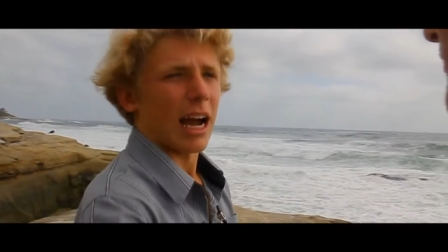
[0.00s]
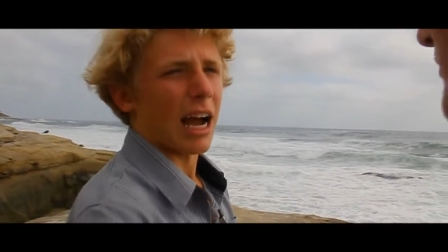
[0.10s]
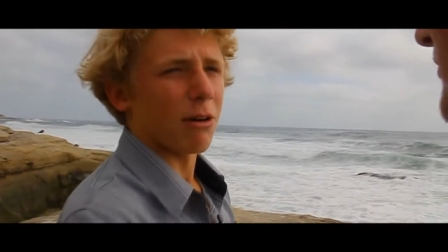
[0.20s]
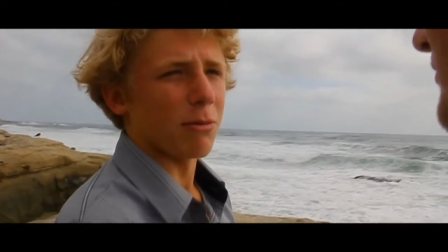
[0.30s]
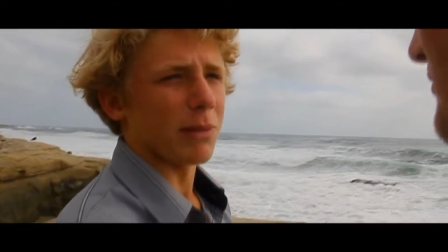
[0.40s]

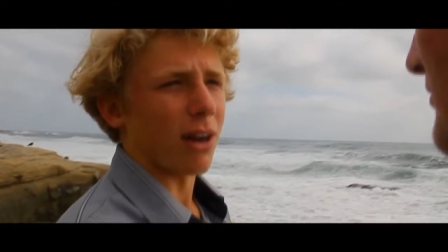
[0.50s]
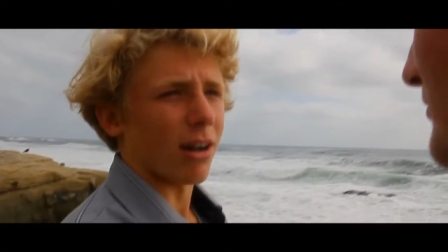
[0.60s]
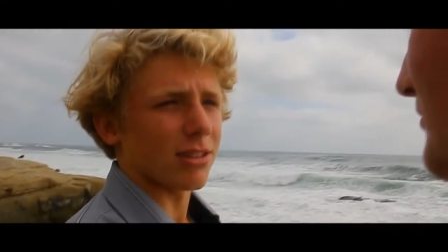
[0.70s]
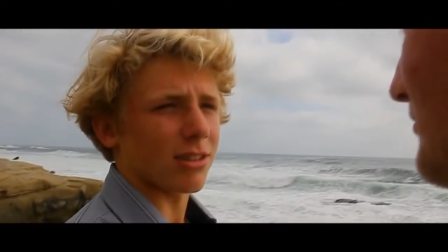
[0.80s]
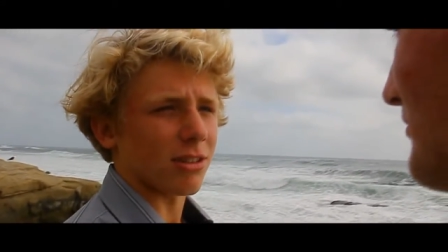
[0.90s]
I will be
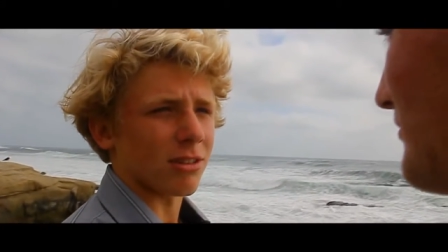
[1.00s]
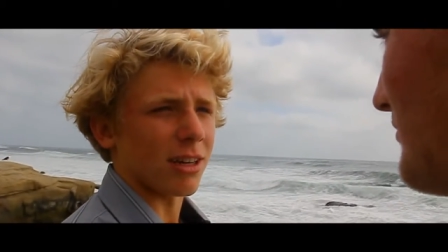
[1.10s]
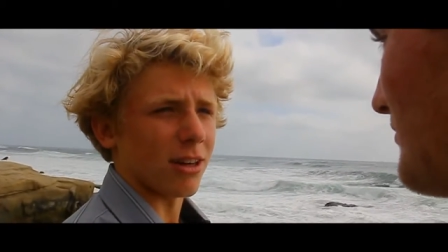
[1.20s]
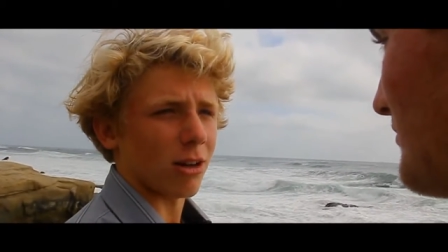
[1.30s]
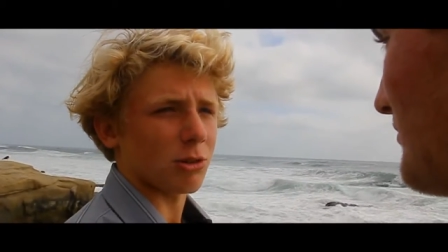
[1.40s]
gone, sir,
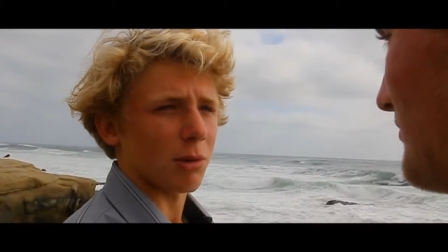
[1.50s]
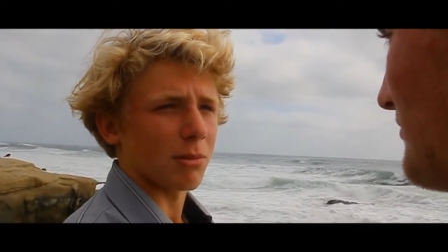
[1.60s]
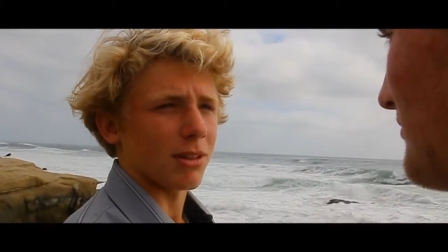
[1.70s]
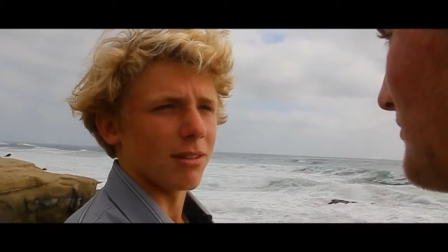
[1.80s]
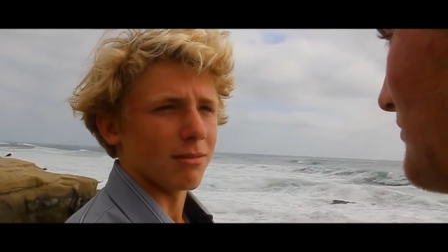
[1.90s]
and not
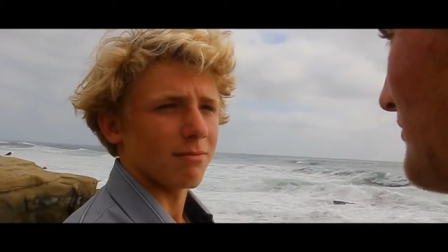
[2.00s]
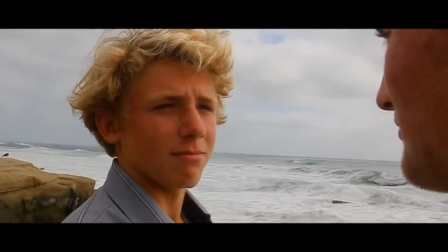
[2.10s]
trouble you.